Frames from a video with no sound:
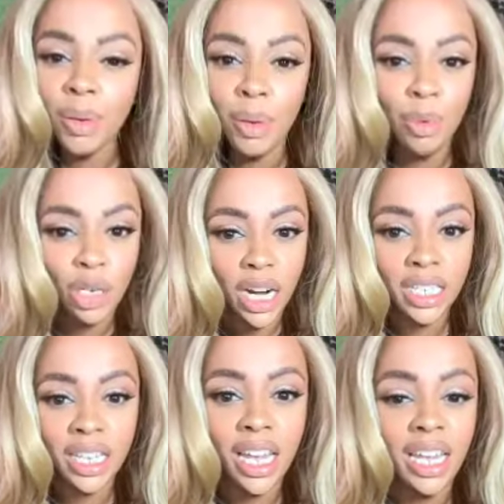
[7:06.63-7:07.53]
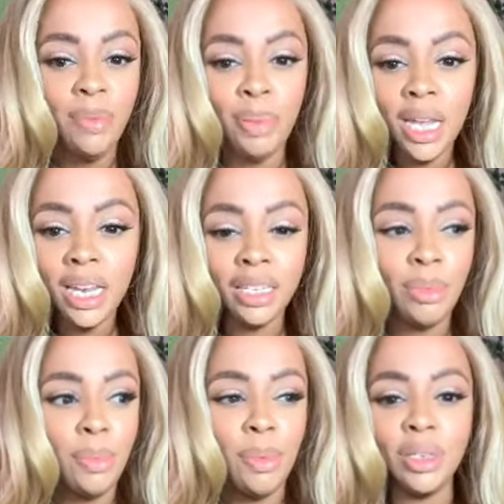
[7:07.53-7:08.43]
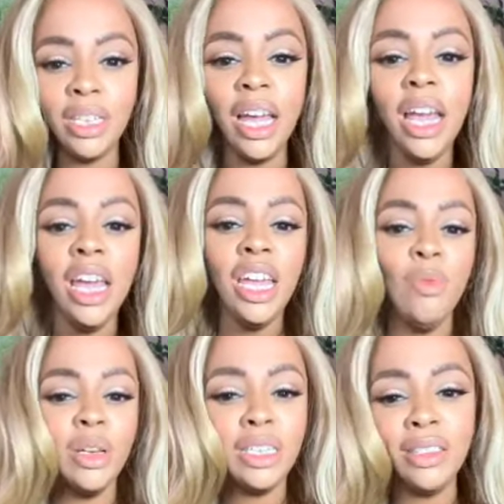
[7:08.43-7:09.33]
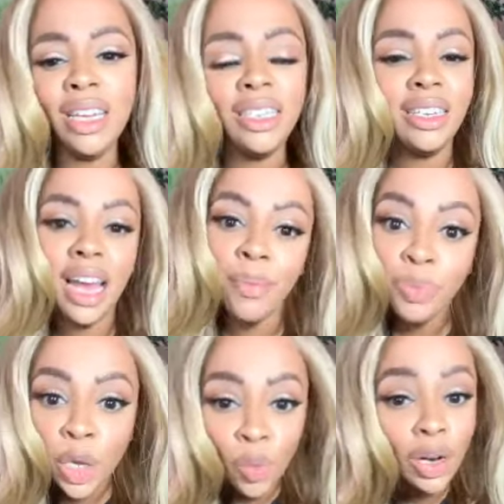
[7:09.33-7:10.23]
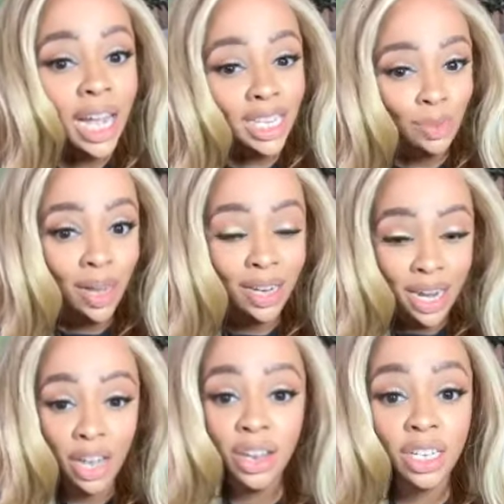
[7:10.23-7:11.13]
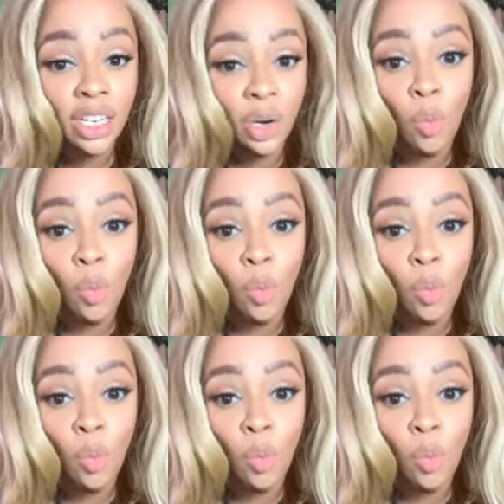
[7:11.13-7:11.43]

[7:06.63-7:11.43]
many people tried to say he peaked. So many people say he wasn't this and that. Well, guess what? Now you guys are going to